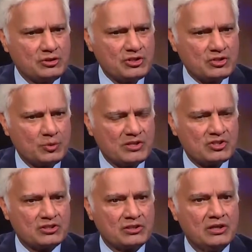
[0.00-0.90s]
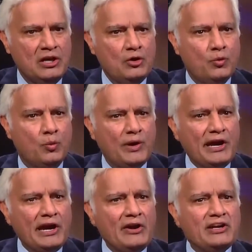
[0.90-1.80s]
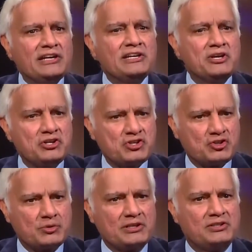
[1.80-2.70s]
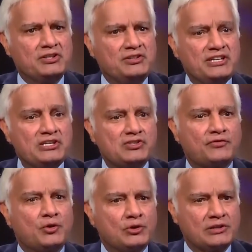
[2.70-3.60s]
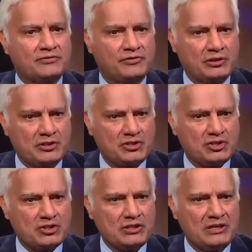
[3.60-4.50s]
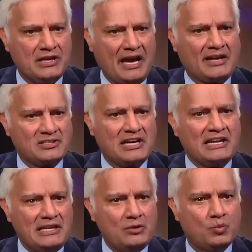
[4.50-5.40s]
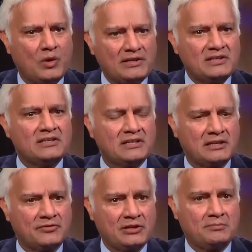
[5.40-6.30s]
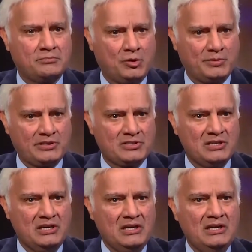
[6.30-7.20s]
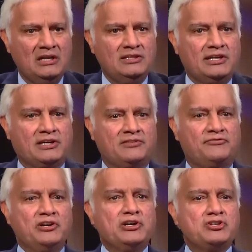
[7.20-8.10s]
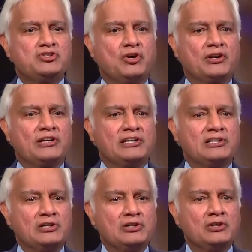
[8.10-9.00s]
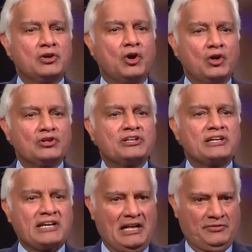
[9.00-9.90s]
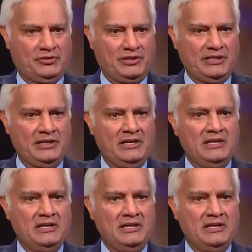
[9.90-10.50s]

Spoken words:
this question. Where in history did these 4 converge at any one given moment? They converged on a hill called Calvary,